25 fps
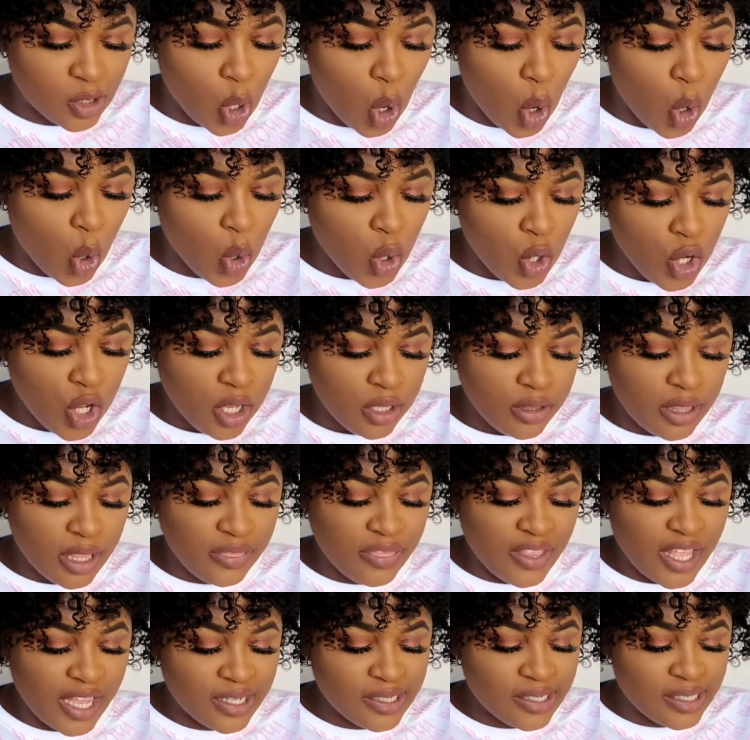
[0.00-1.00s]
So the
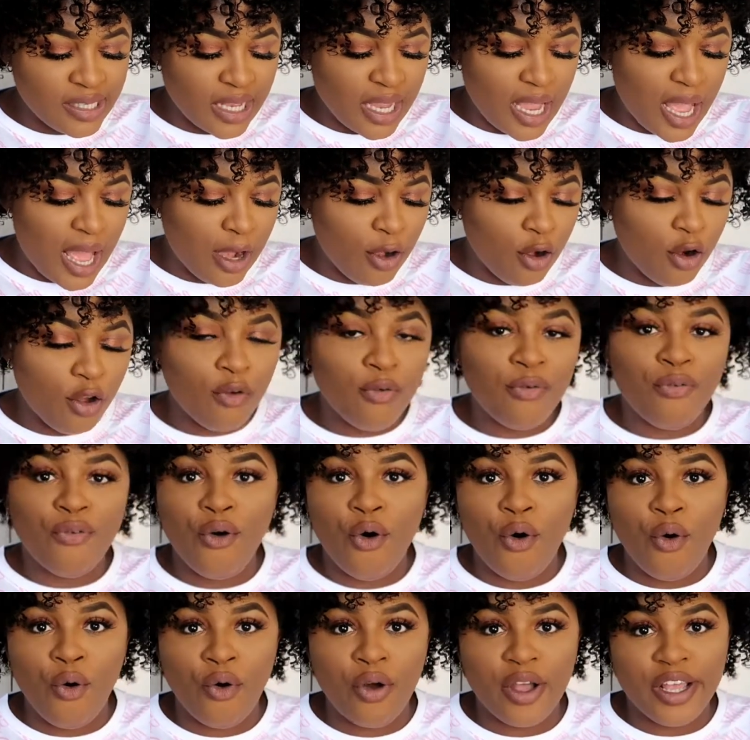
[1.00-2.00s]
next thing I look
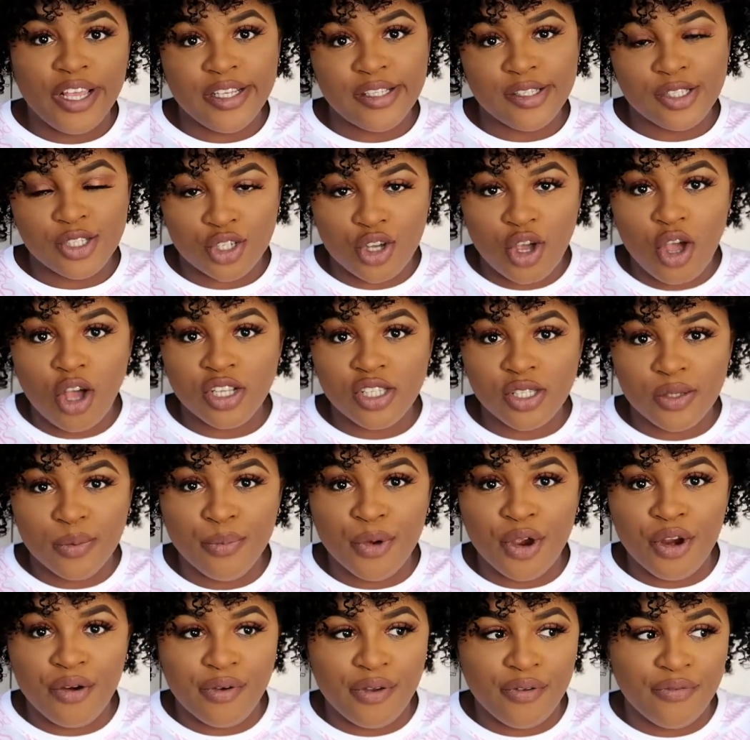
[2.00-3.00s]
for is
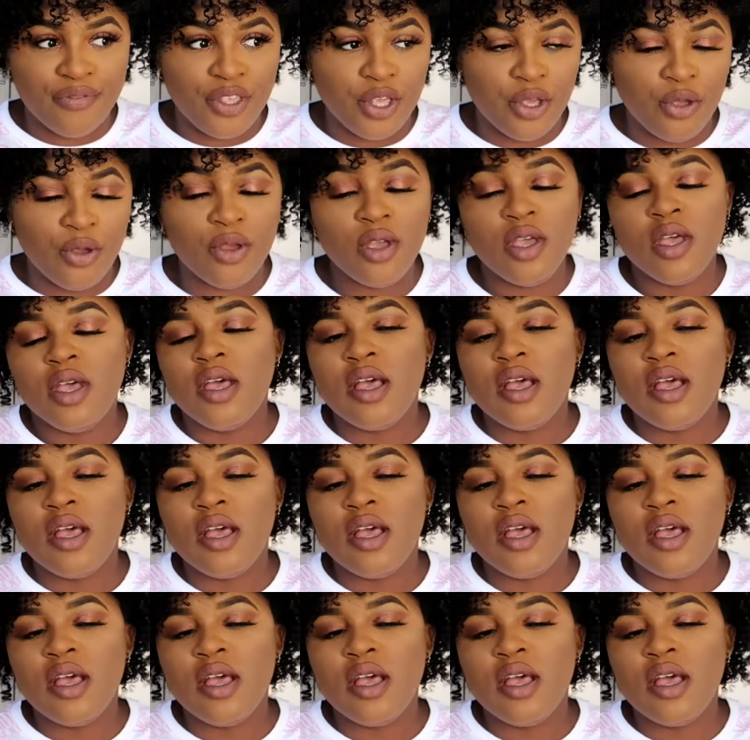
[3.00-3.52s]
customer review.